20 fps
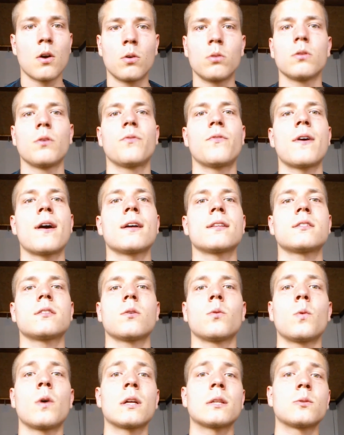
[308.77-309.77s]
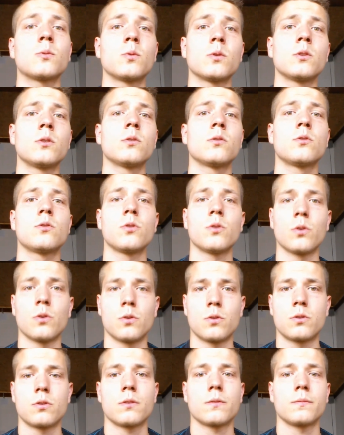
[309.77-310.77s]
only fats, what would you
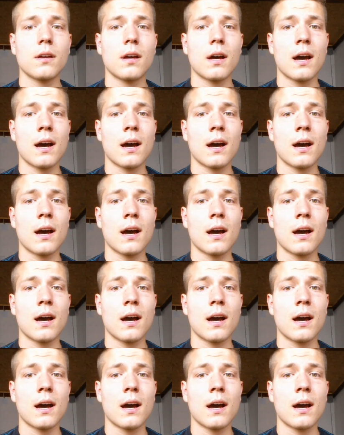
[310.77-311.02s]
choose?